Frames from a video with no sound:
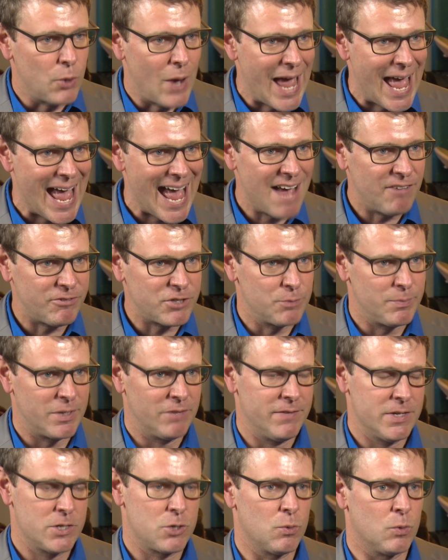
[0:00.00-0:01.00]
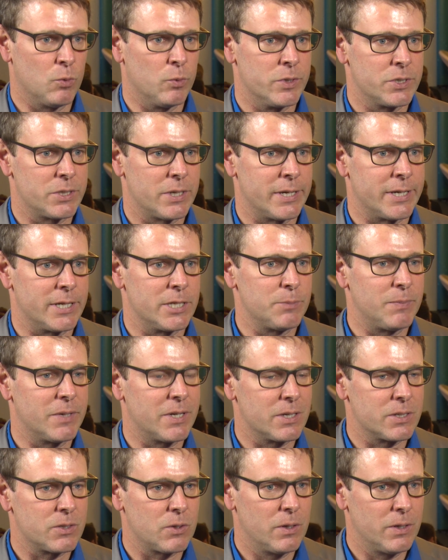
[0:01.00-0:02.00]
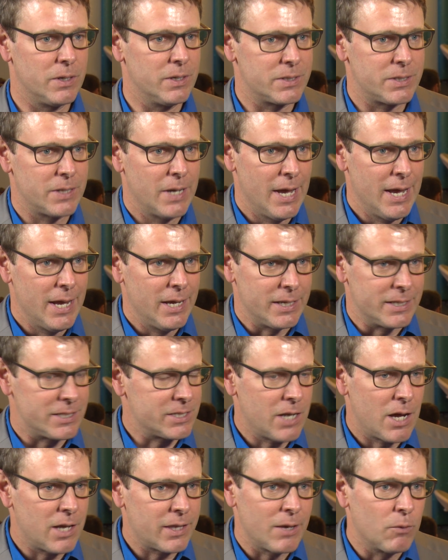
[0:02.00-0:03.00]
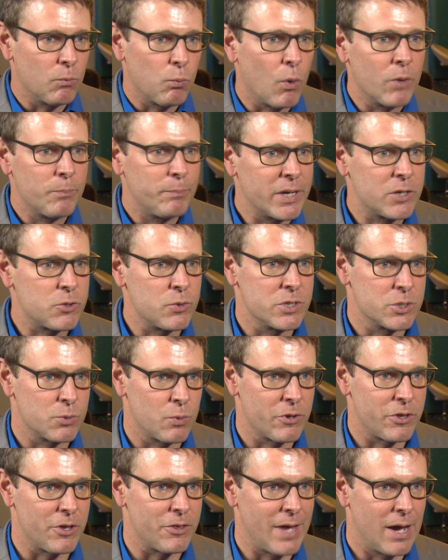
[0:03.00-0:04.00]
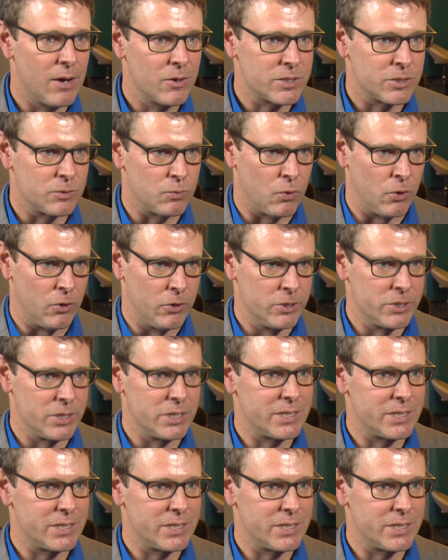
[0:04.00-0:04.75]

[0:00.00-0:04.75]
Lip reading: have to be visual with science because it's not that one picture is worth 1,000 words.